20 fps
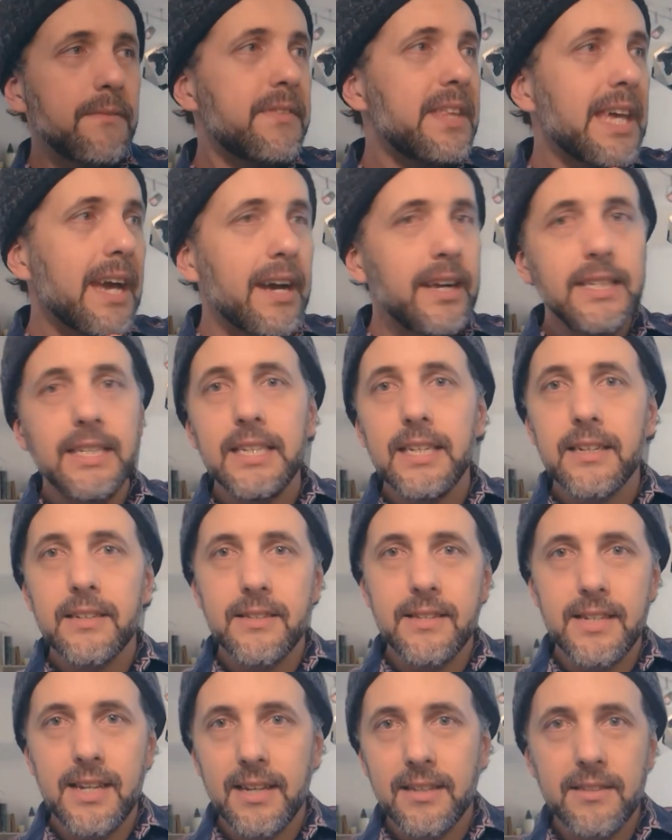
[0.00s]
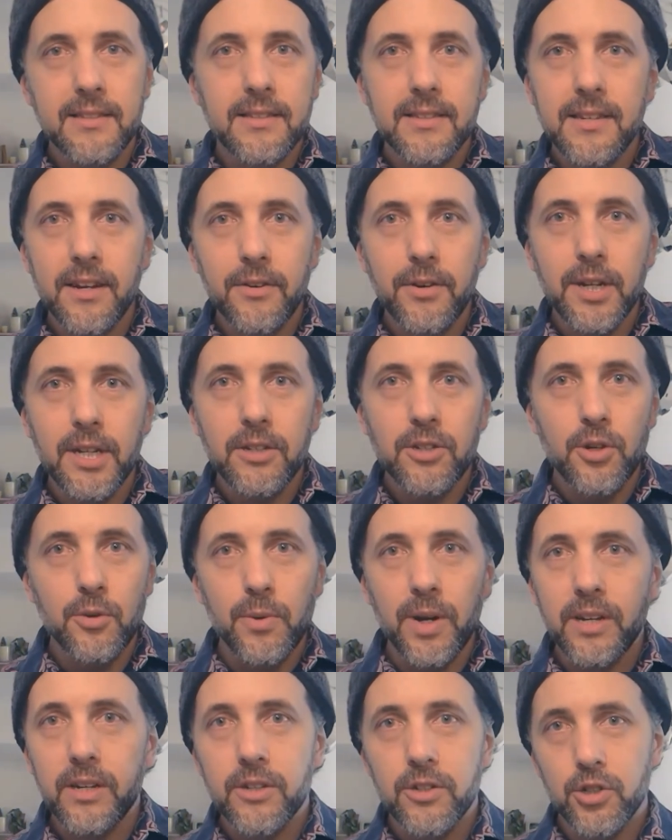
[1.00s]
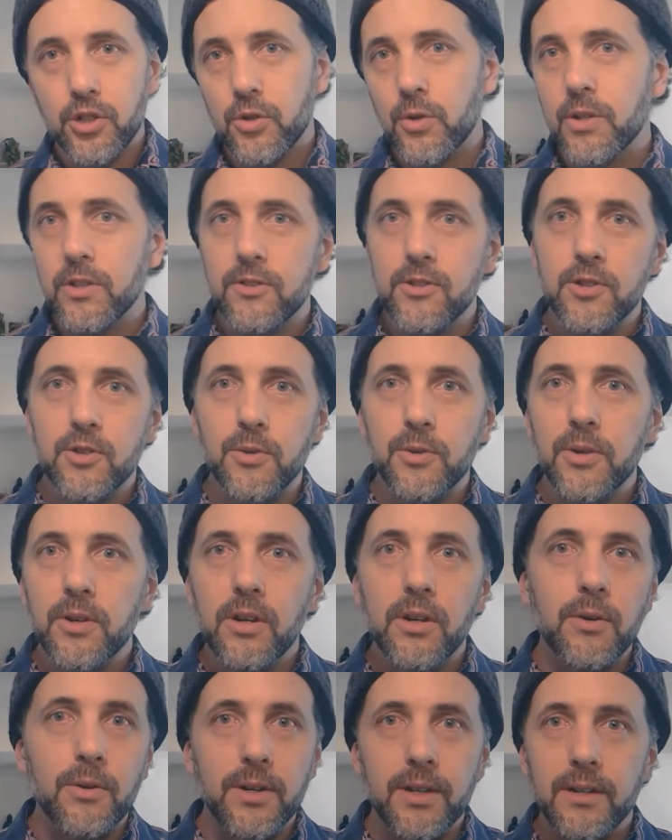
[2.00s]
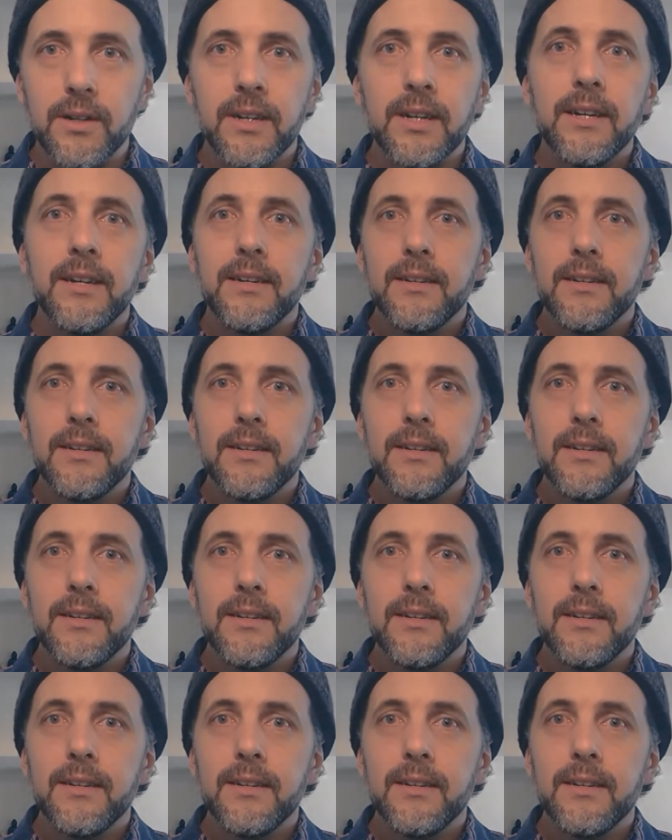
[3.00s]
of the ideas necessary to write a short story or,